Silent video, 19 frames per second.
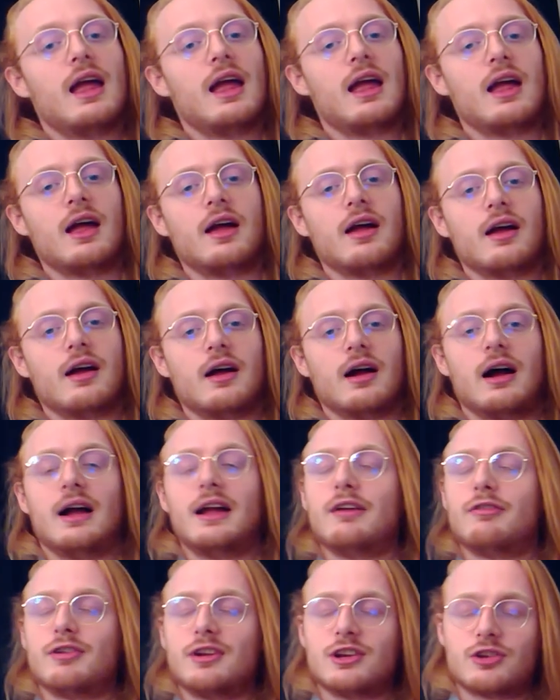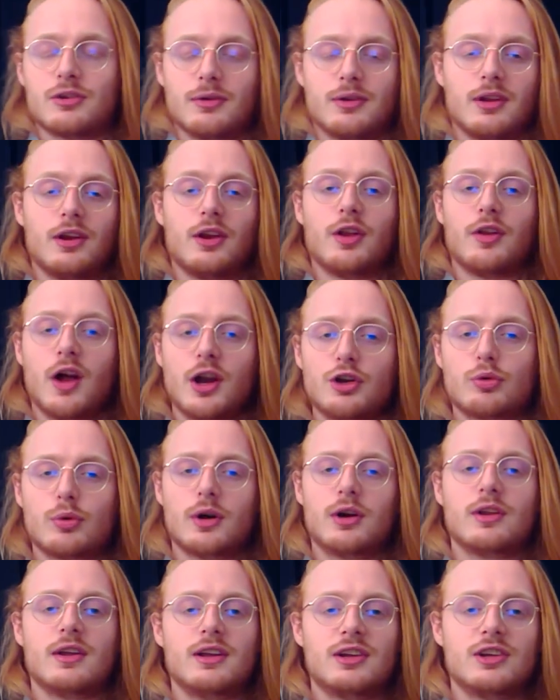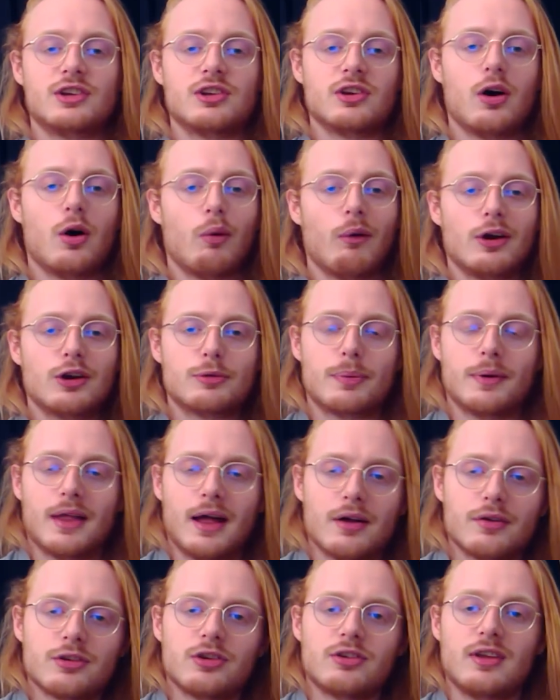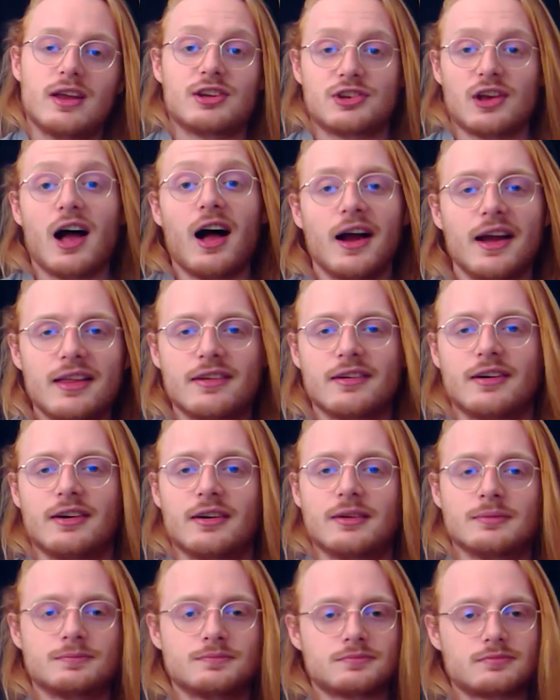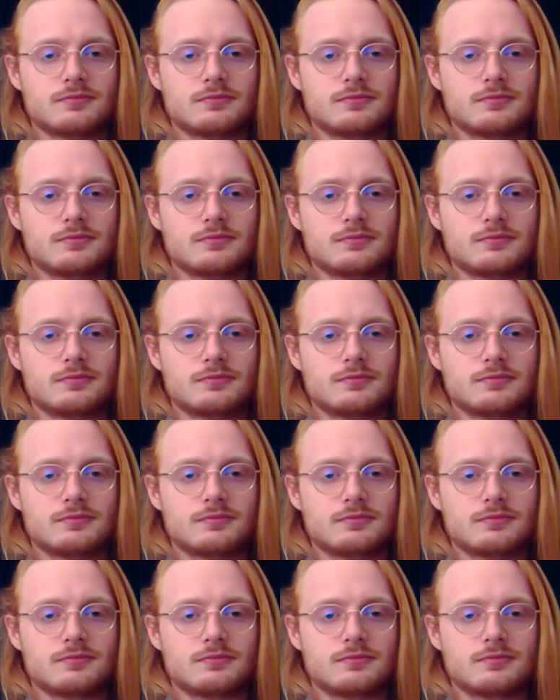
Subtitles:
If it is in the Dutch word, it is always pronounced as either